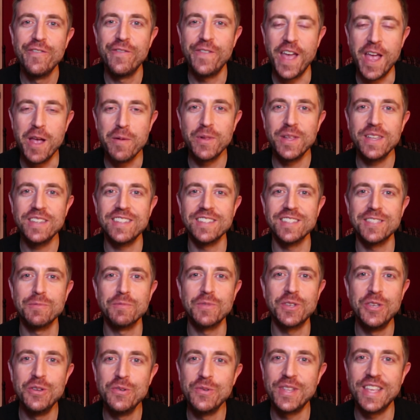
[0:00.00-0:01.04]
families and
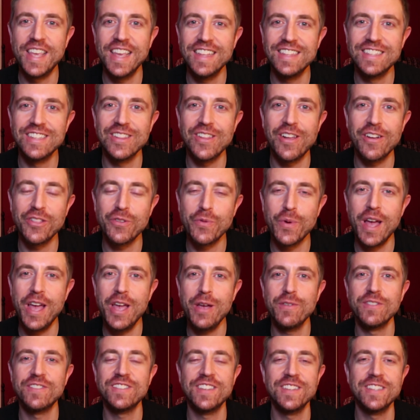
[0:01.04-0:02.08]
some cute kids along the
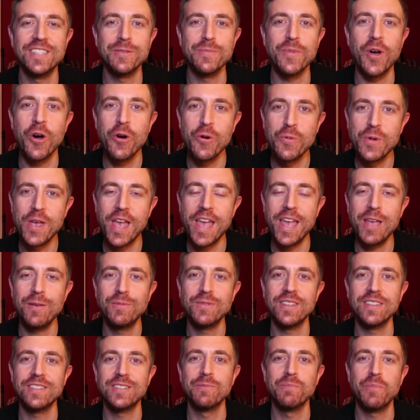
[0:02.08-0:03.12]
way. We've seen some home
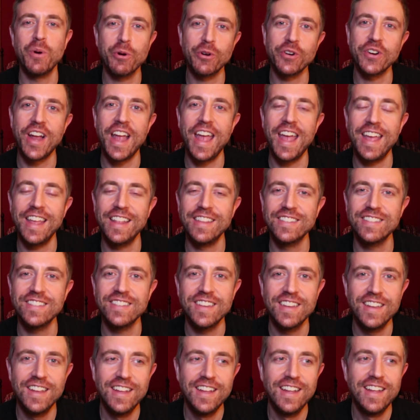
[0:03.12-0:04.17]
games and some poker hands,
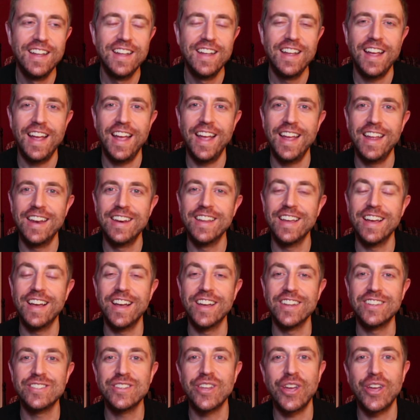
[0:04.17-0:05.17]
and a